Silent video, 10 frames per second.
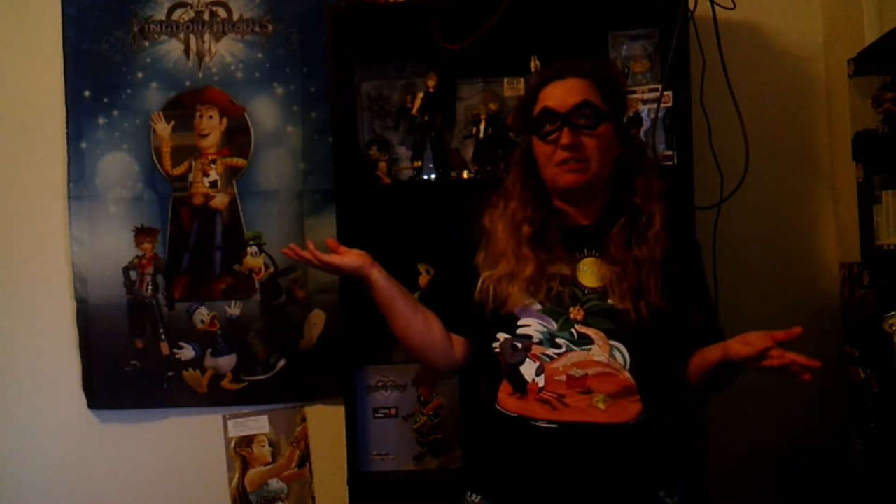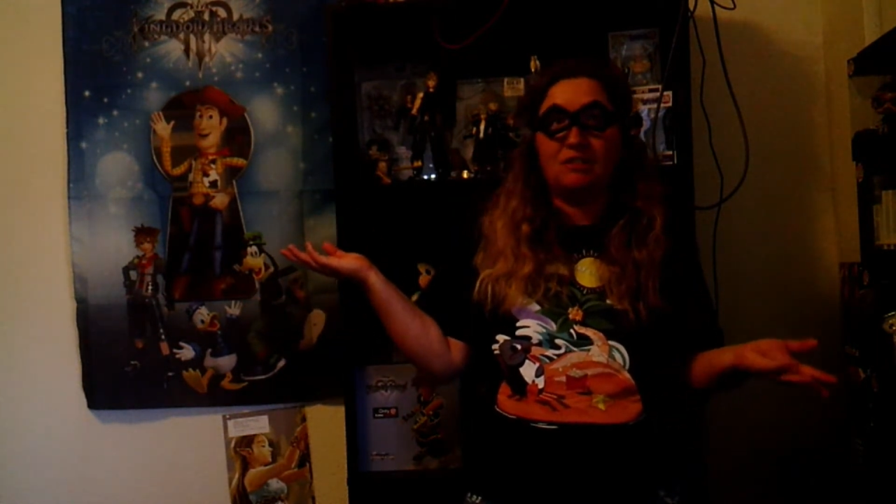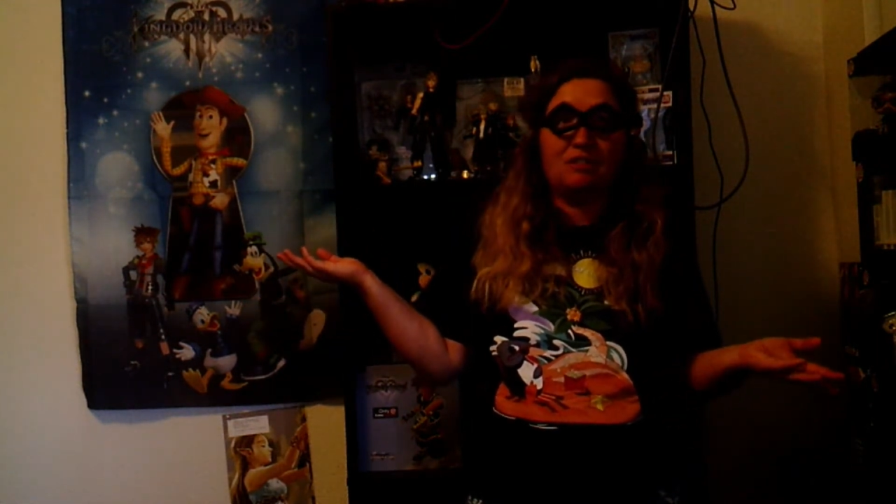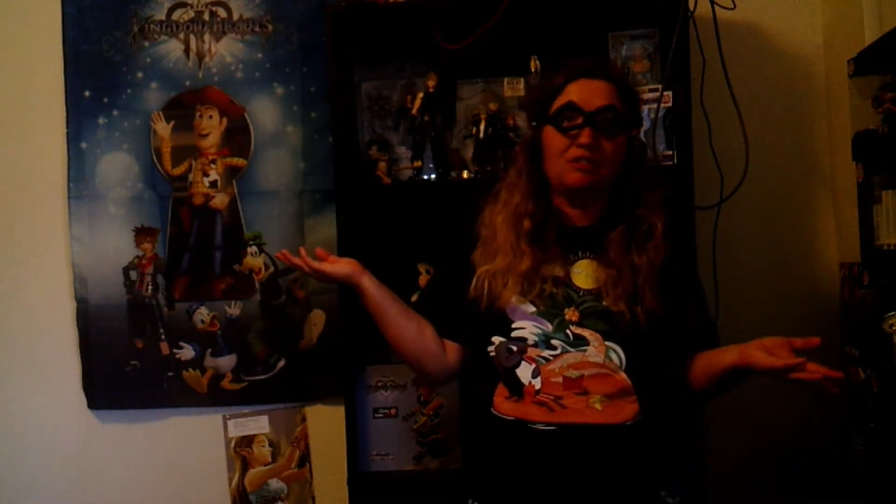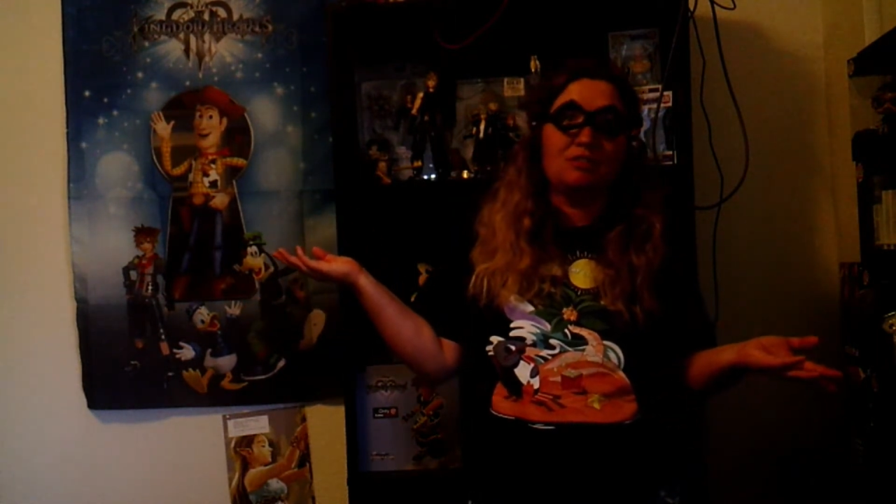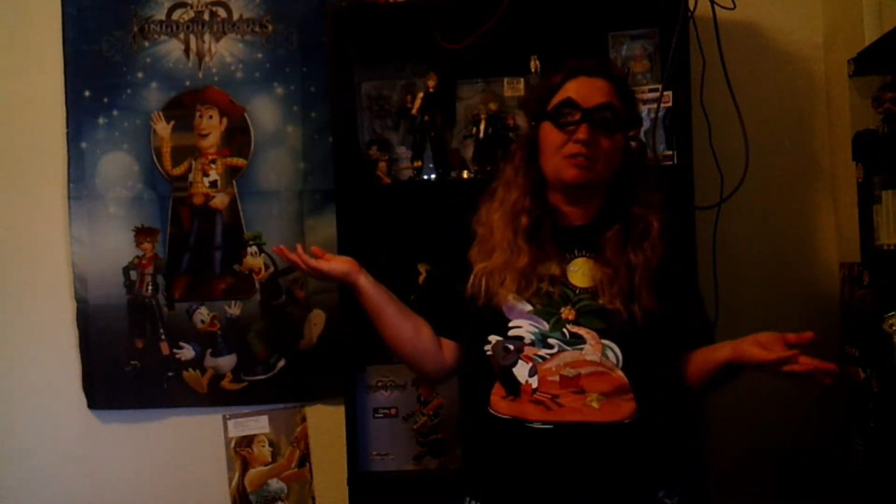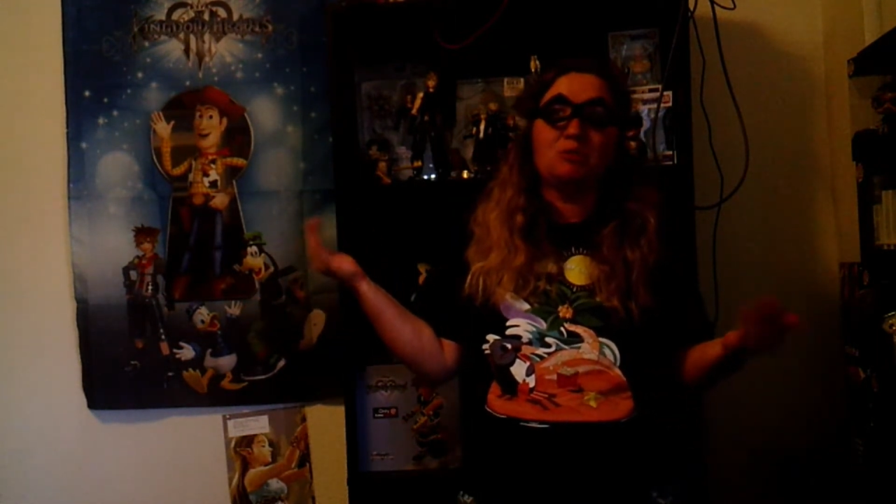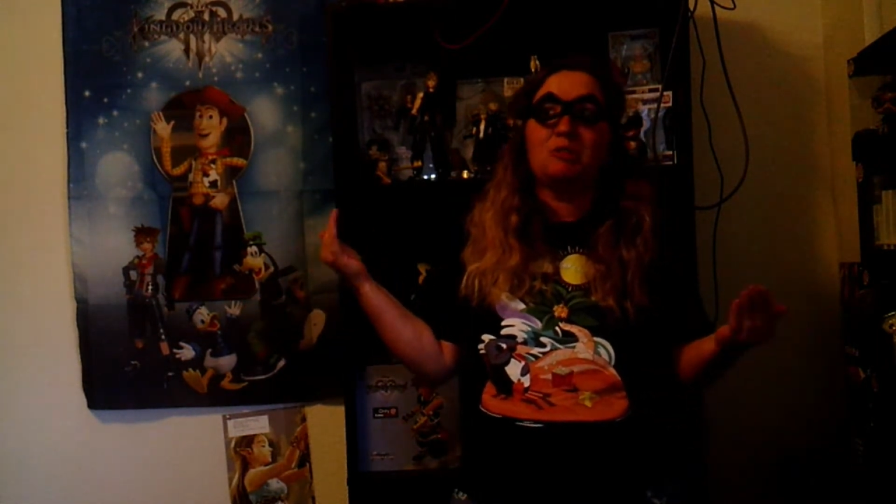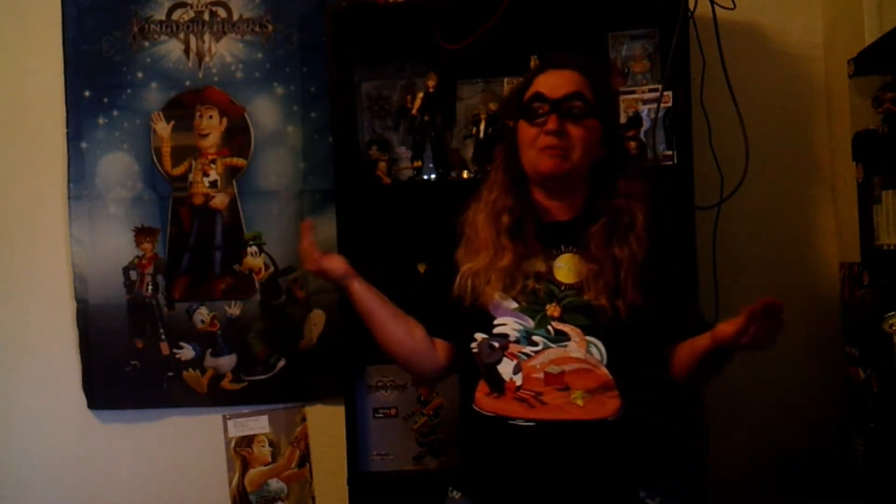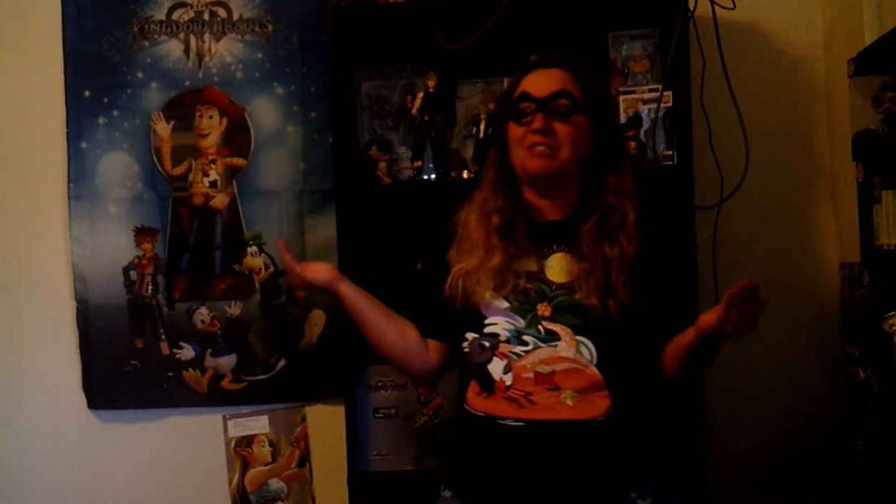
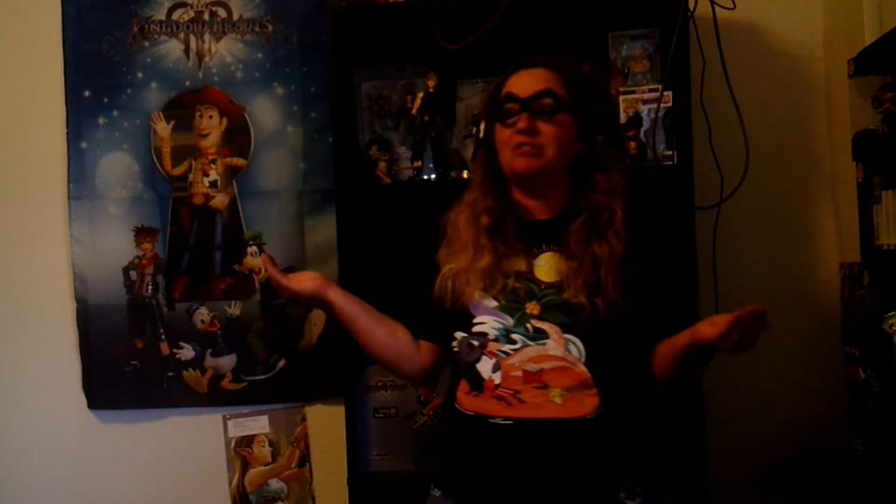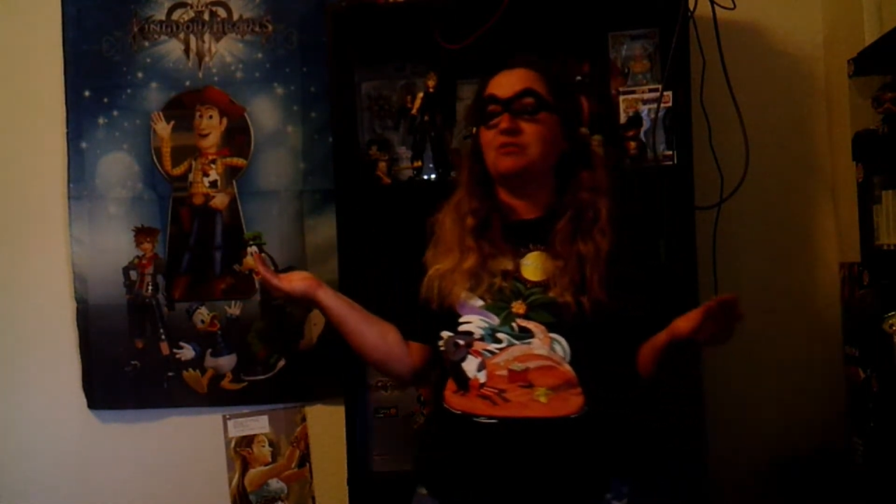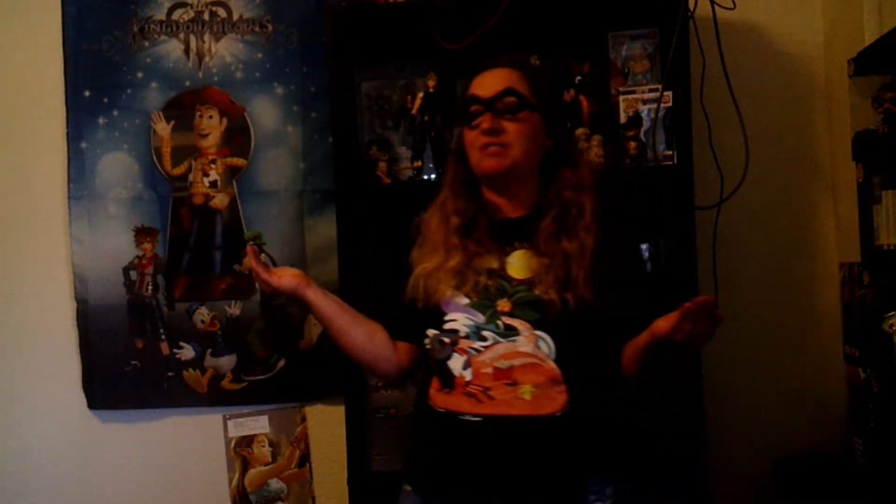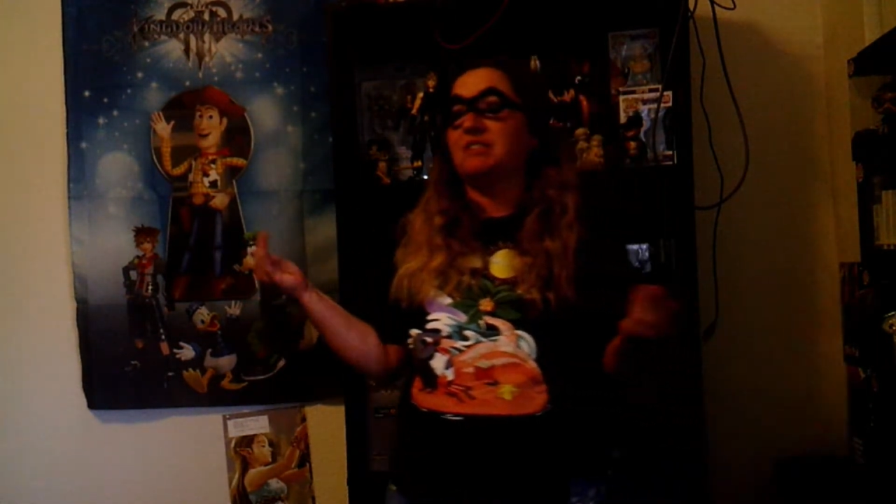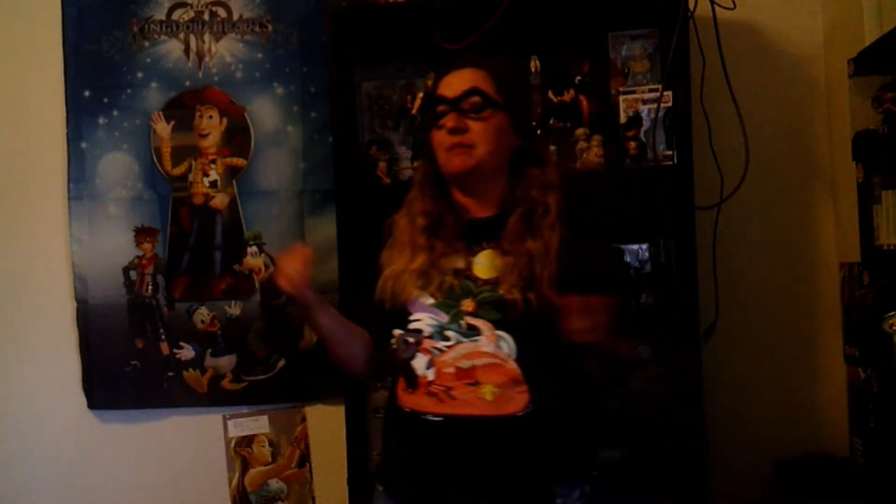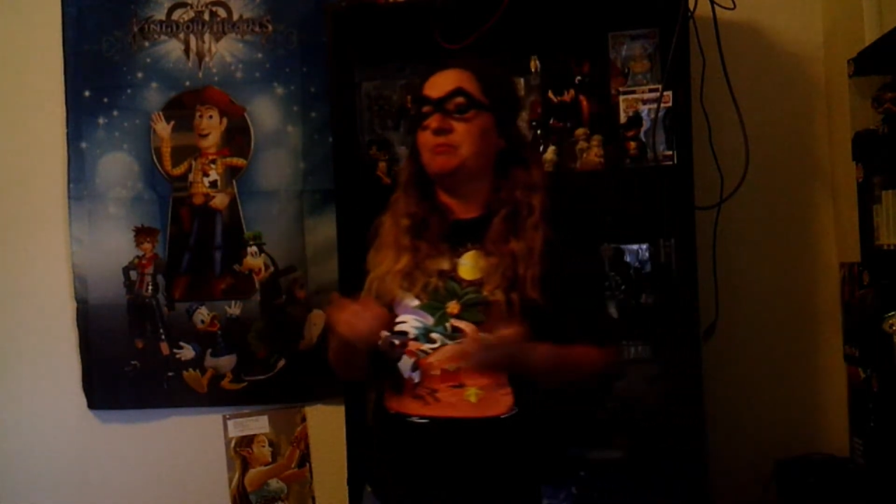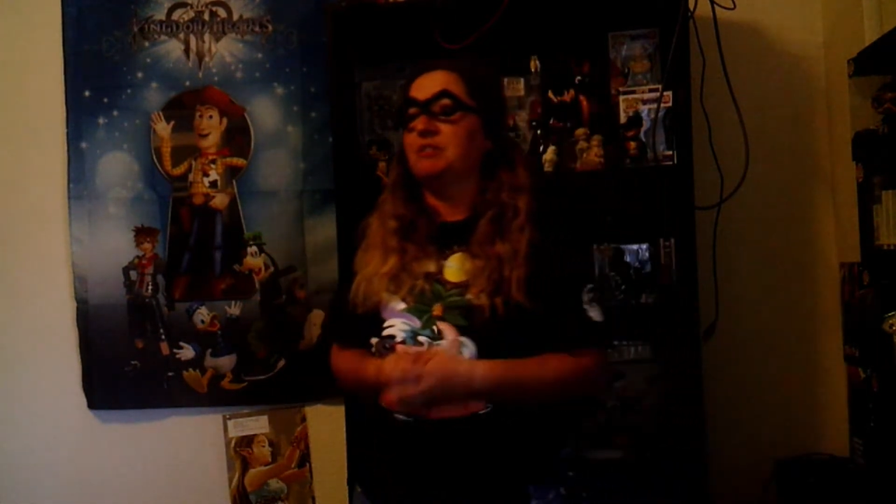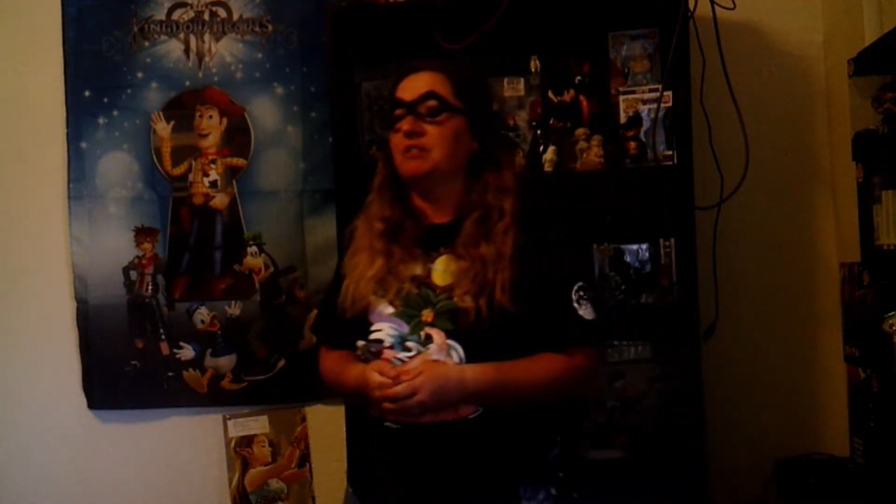committed suicide,